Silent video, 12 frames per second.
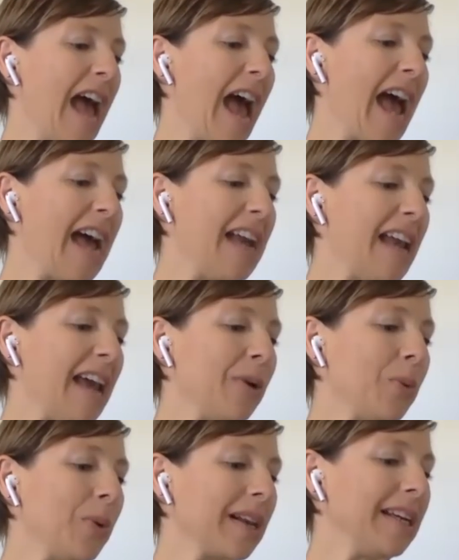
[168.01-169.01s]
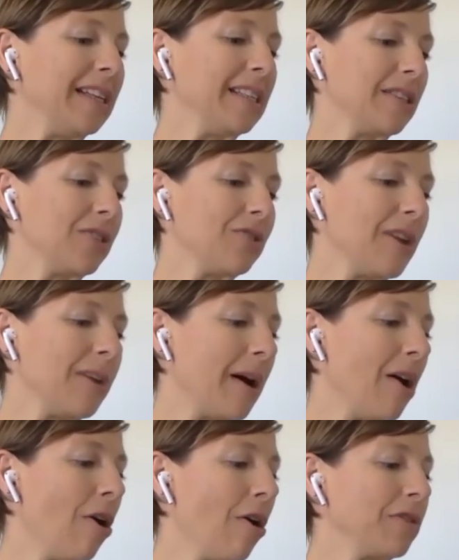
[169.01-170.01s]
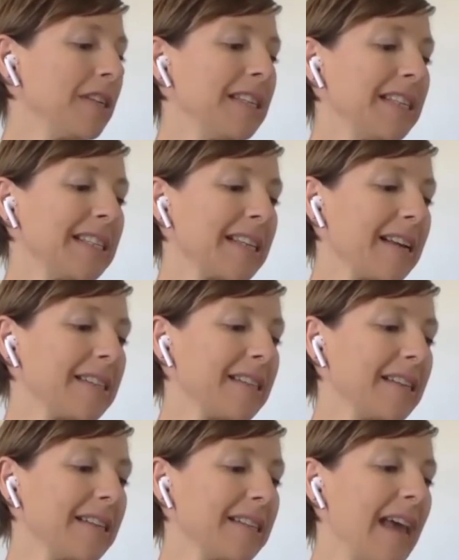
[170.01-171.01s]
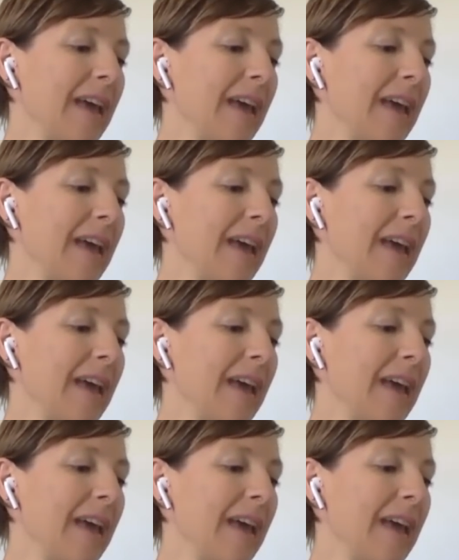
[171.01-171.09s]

Anne and Whitley Strieber often discussed this